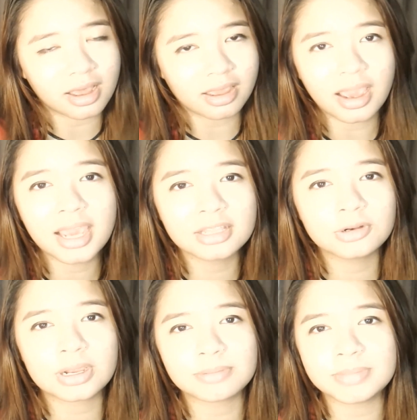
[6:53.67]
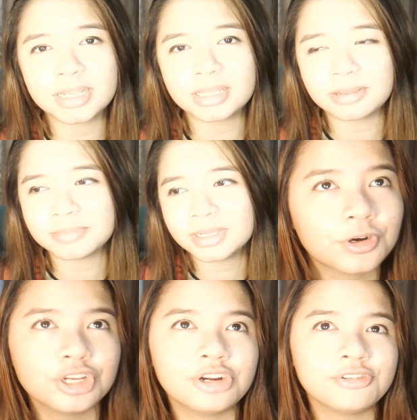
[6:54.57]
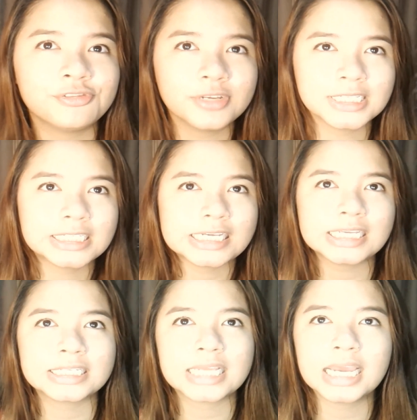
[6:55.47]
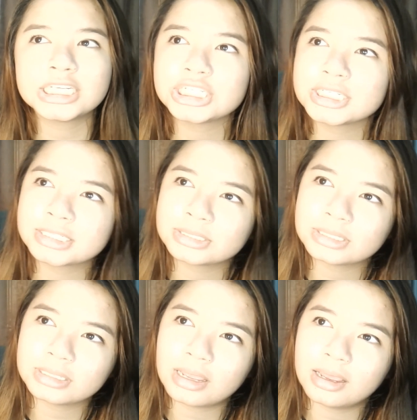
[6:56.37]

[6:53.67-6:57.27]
I highly recommend them. For your physics, I just